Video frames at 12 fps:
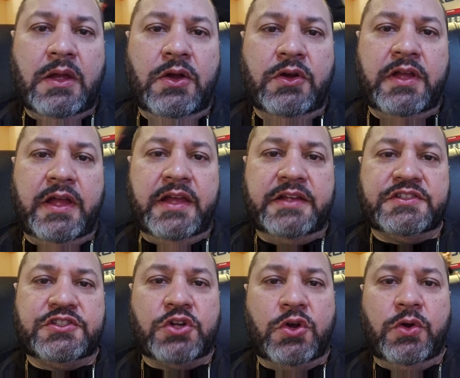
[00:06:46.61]
Okay,
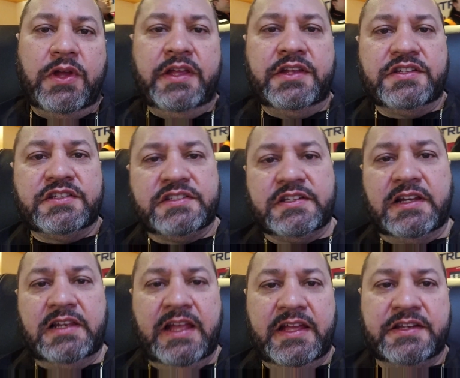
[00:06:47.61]
so here's the
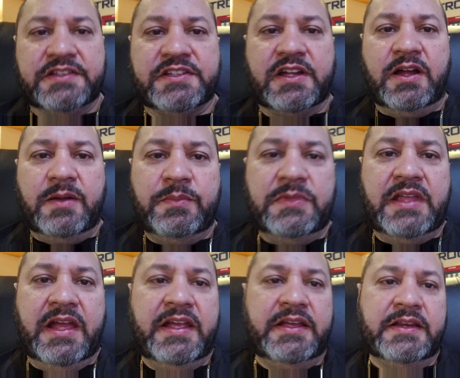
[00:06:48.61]
latest
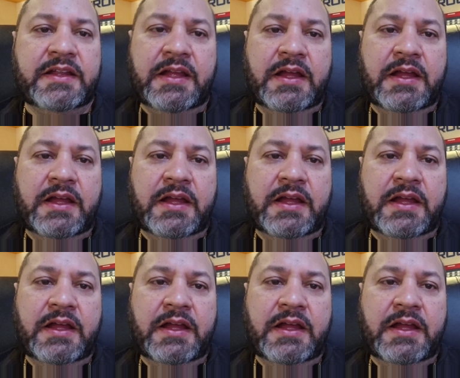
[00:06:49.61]
update.